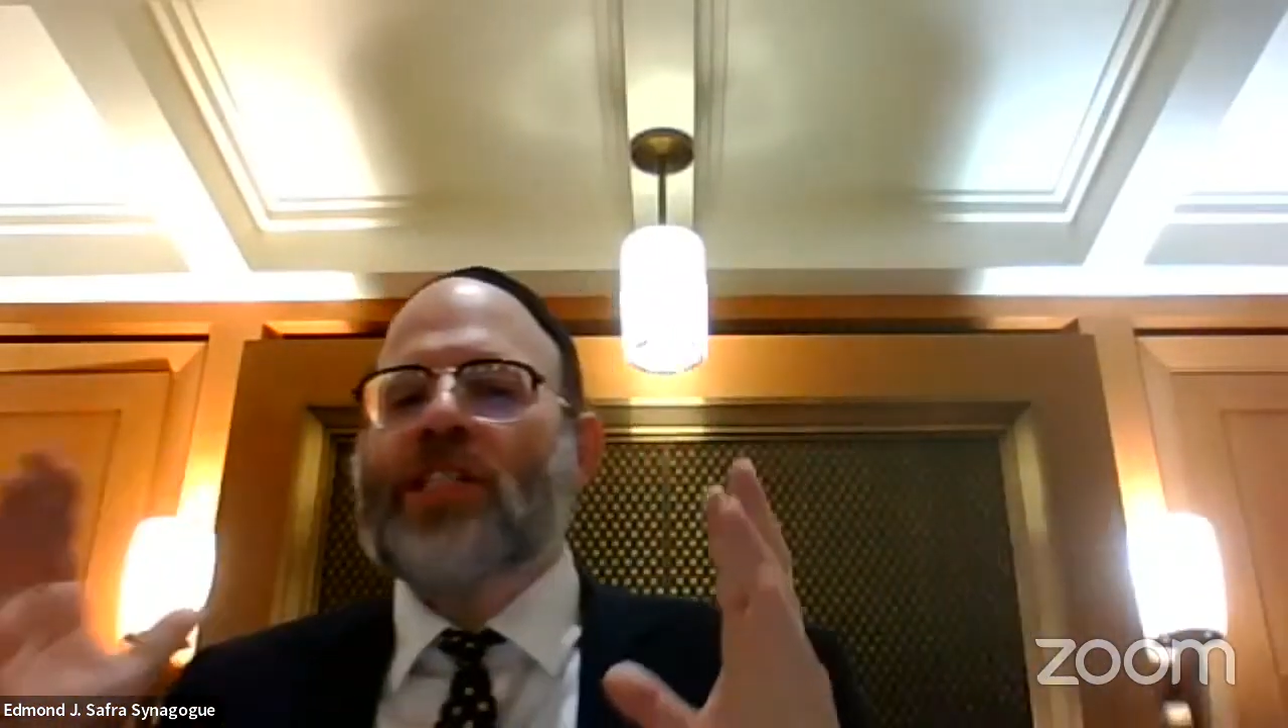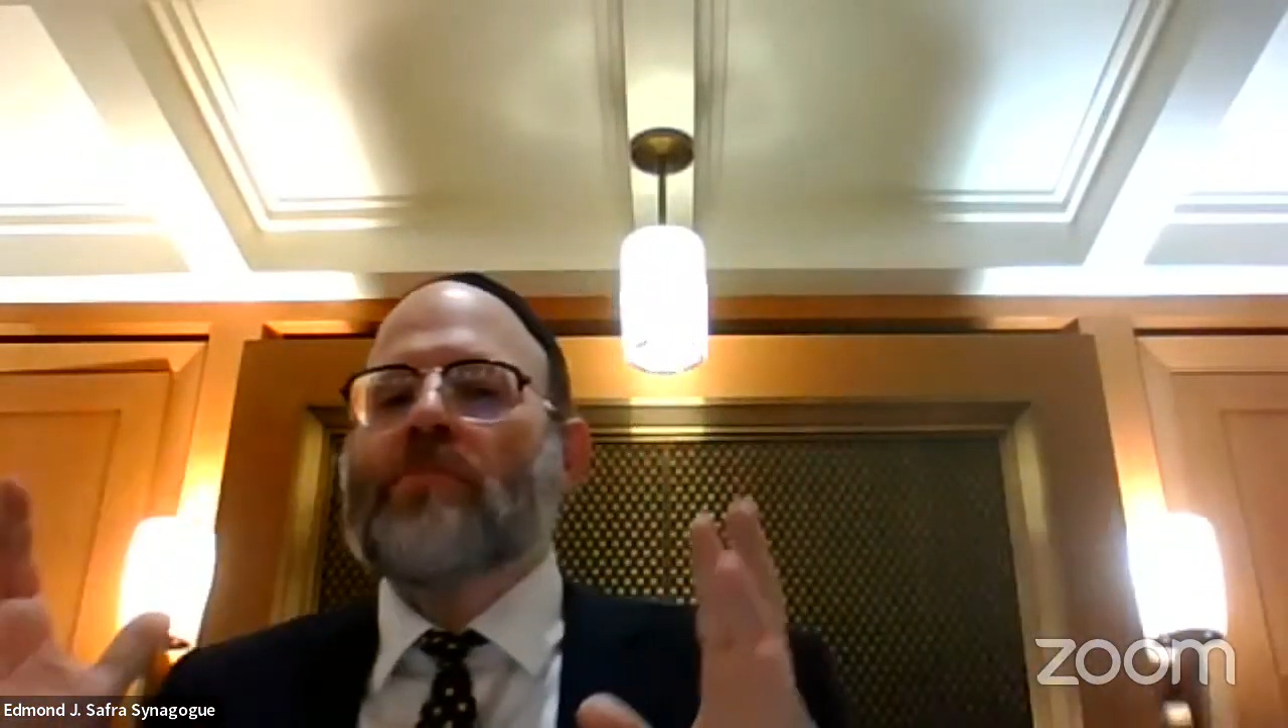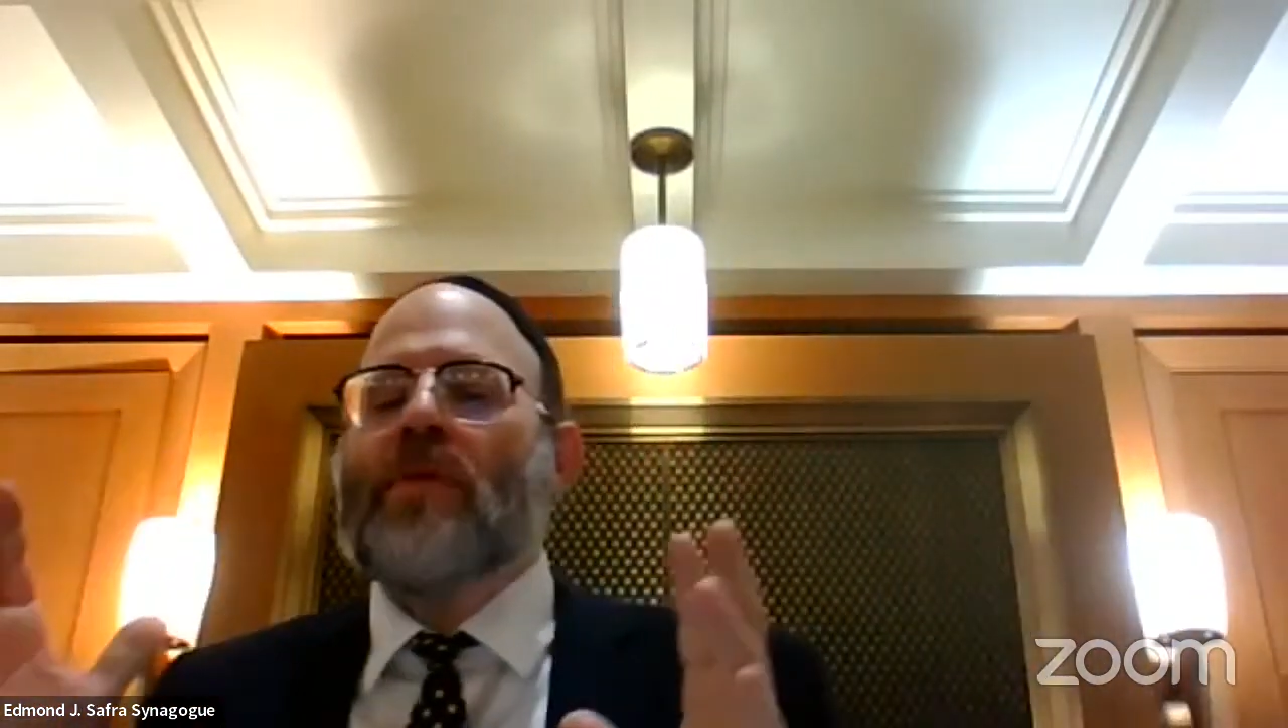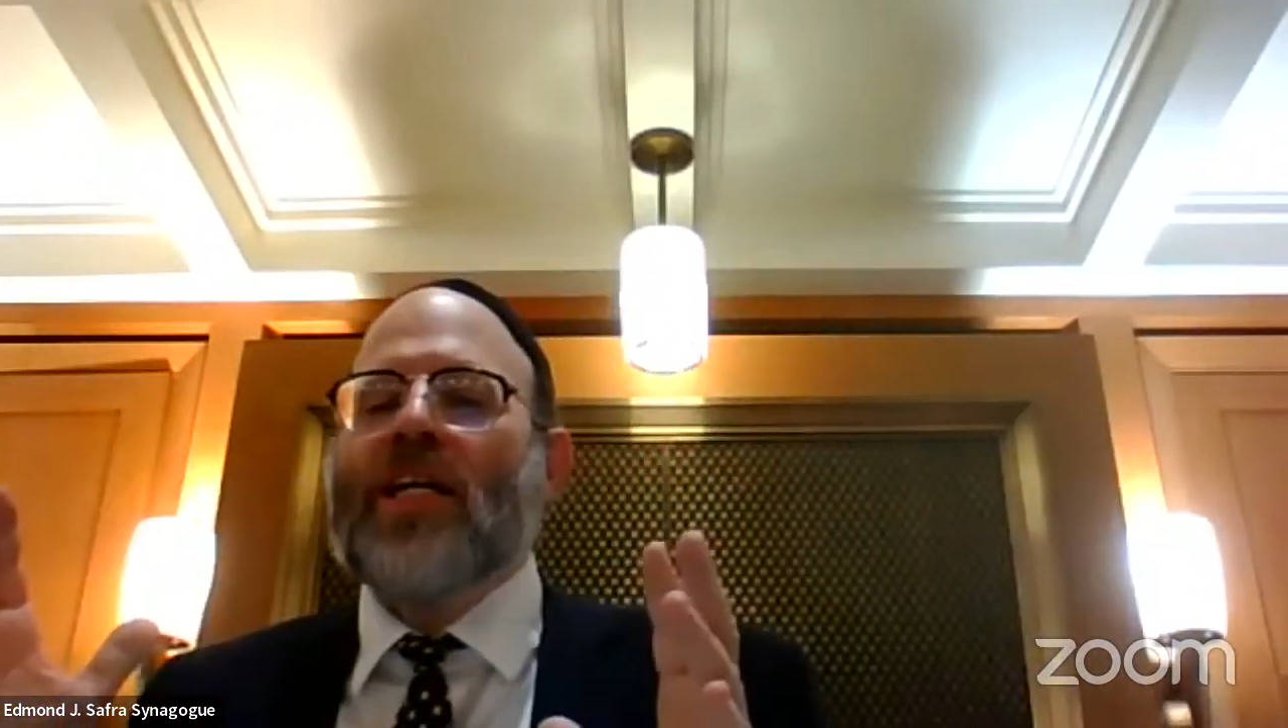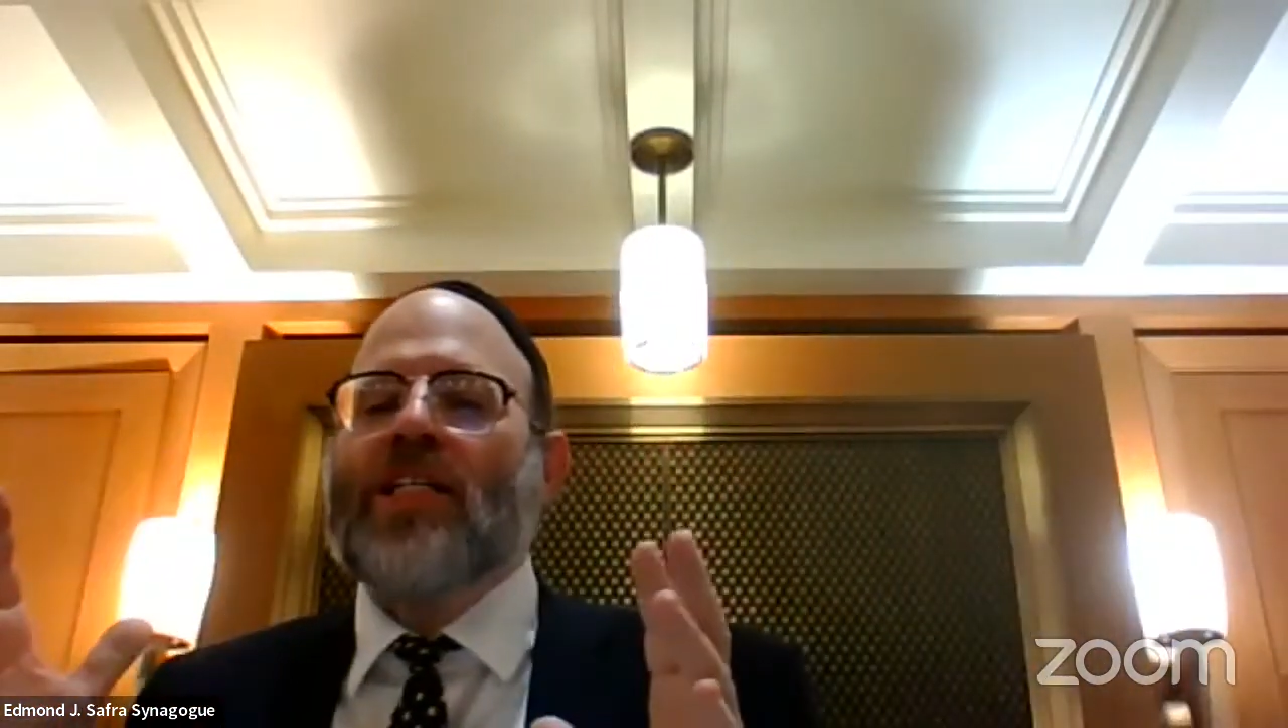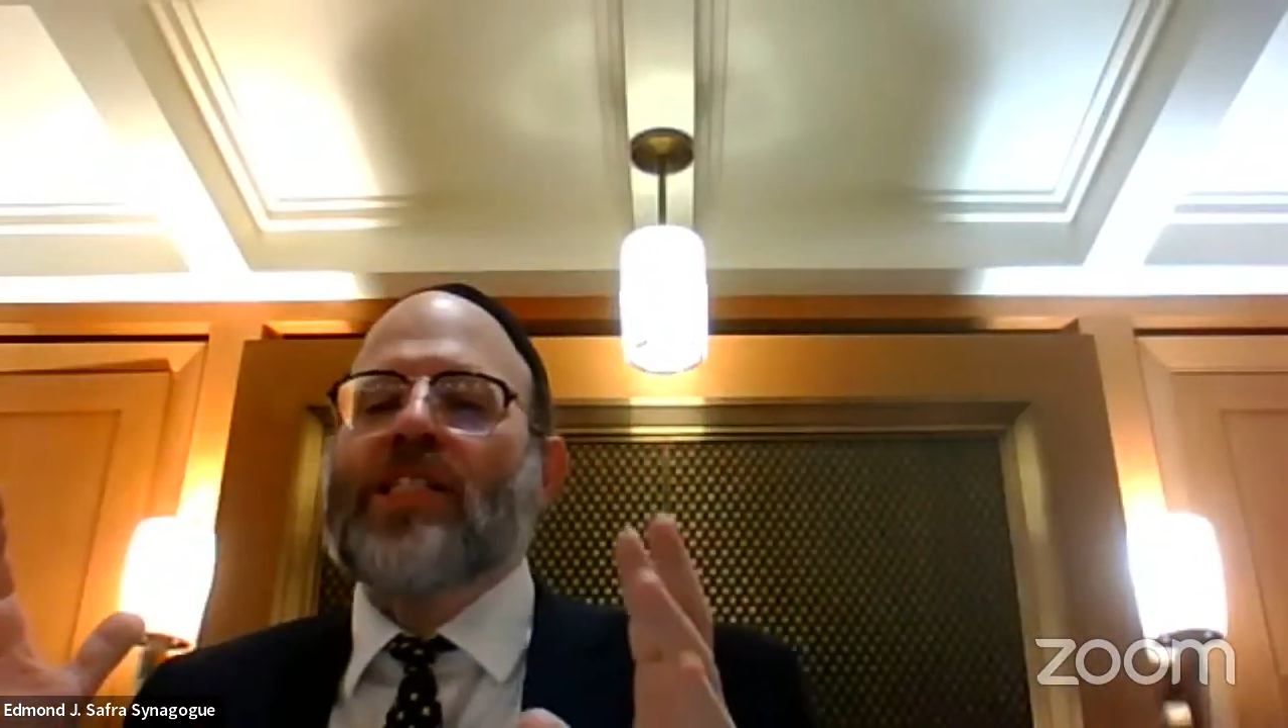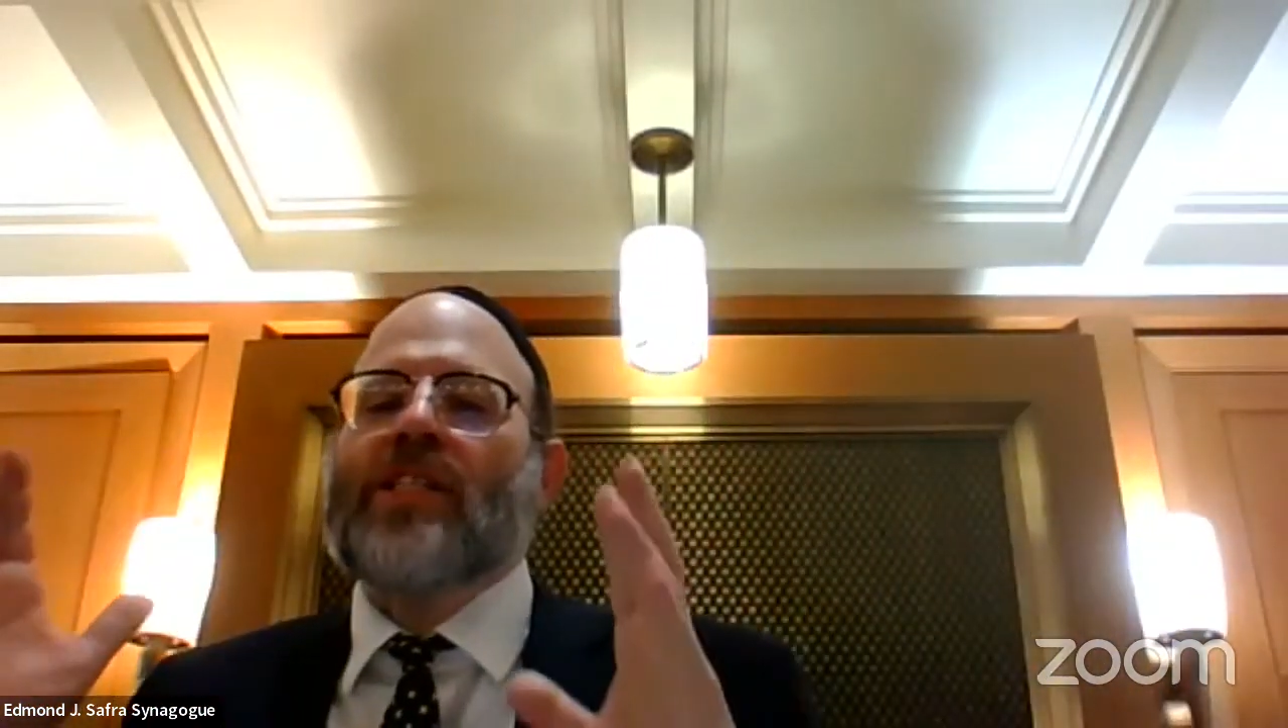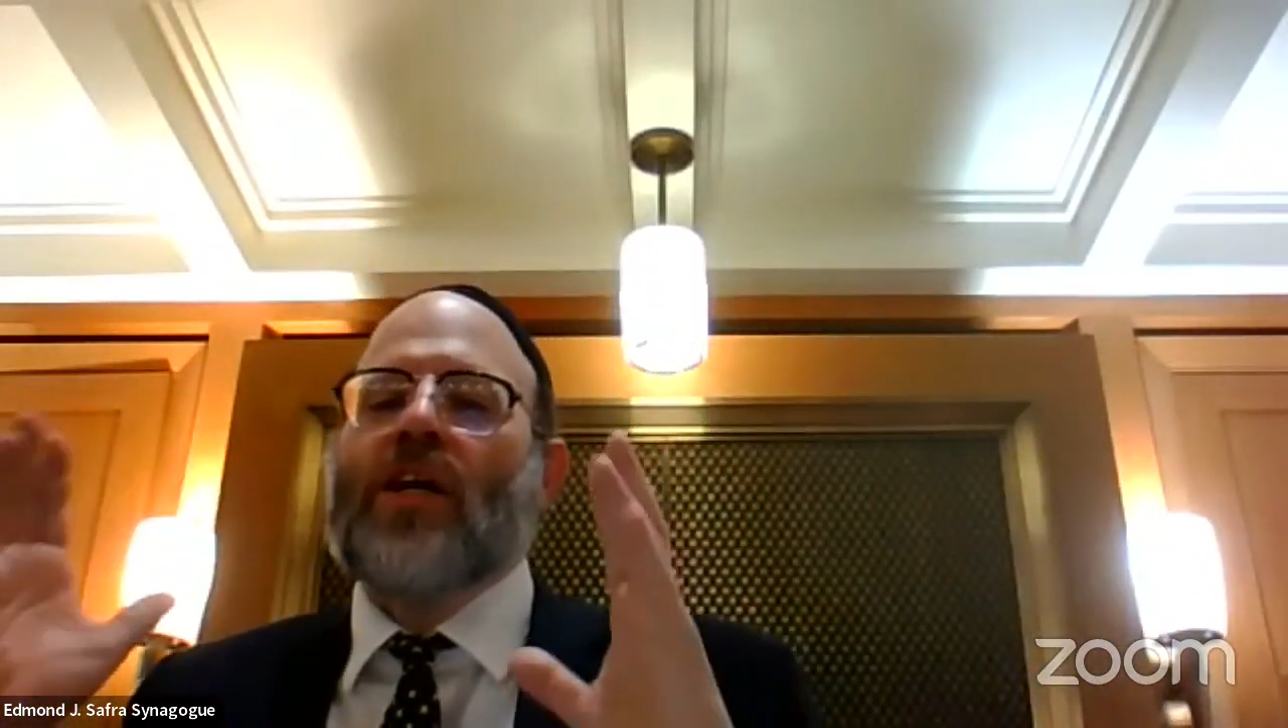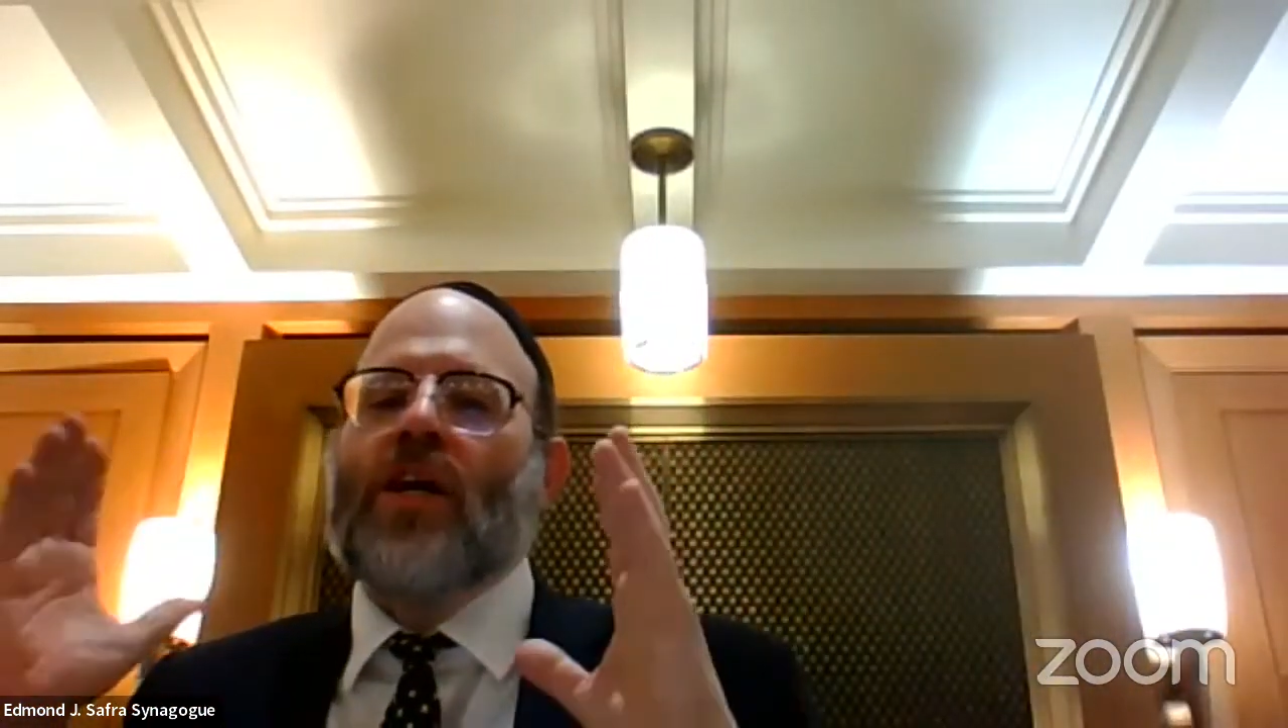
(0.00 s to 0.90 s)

space